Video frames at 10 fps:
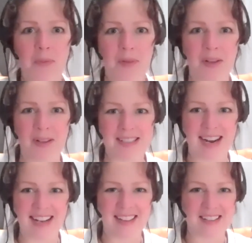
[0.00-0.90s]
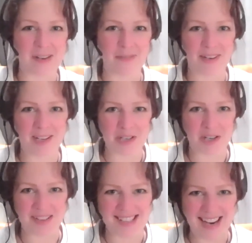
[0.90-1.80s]
it's kind of like the definition of
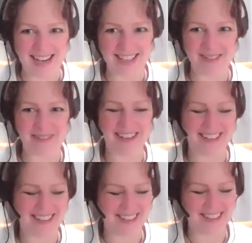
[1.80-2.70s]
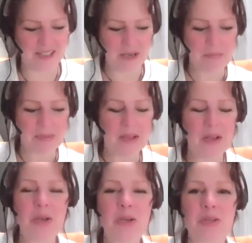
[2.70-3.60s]
insanity, right?
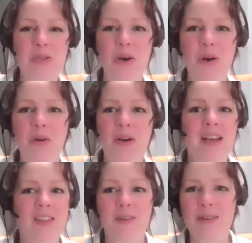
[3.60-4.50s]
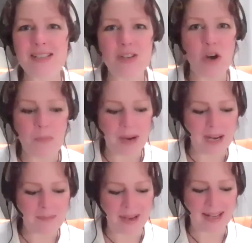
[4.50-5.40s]
So there is no
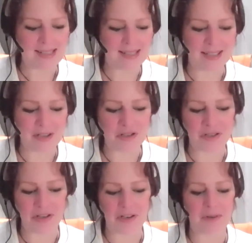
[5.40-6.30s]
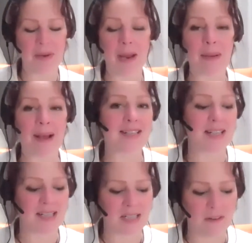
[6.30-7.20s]
bypassing this year, bypassing the
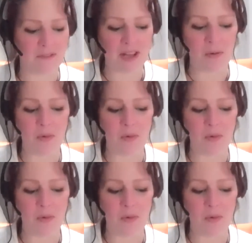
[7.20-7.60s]
stuff that